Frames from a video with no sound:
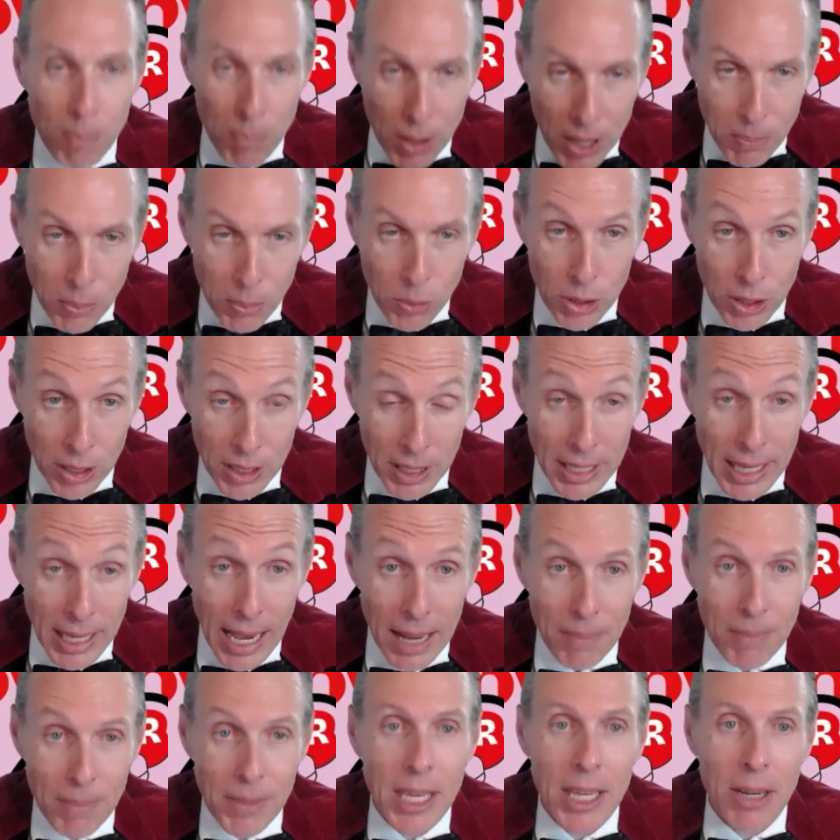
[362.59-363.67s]
people can
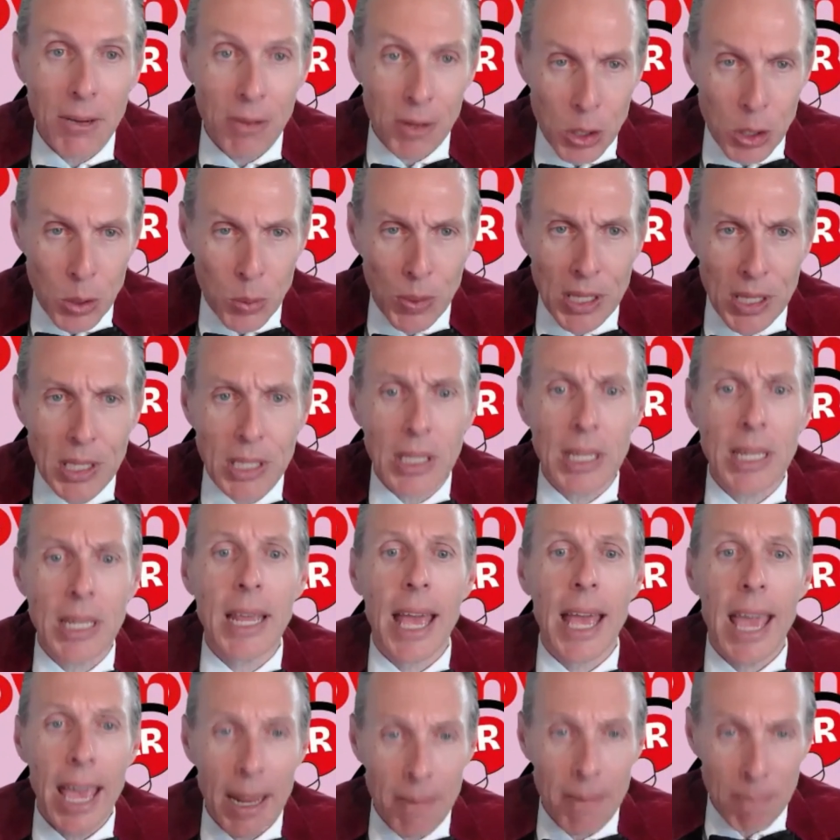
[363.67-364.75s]
come here in Switzerland
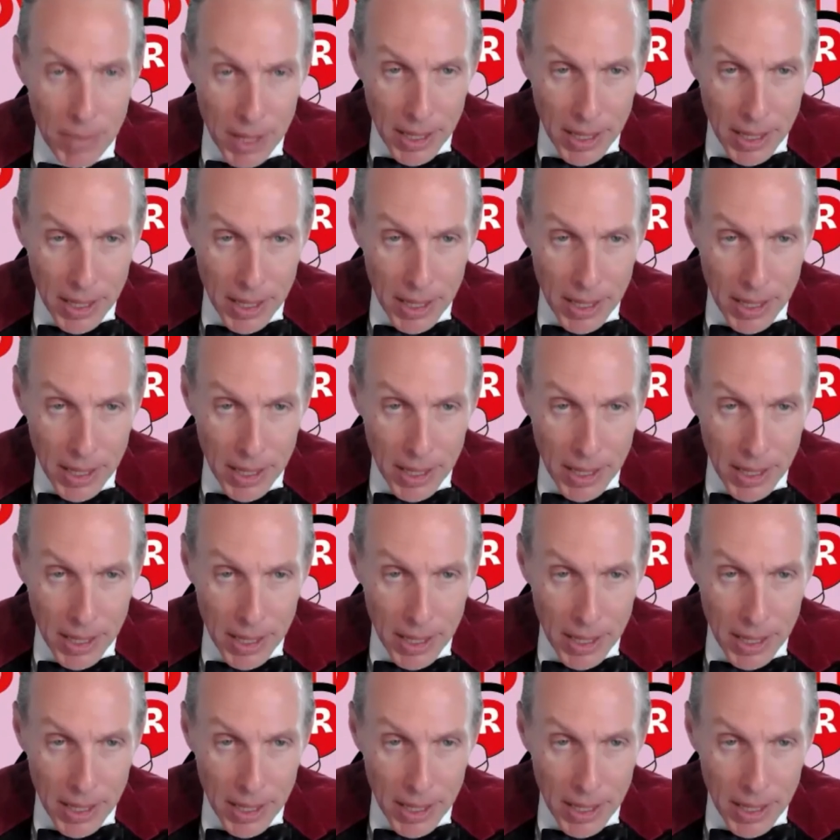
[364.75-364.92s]
and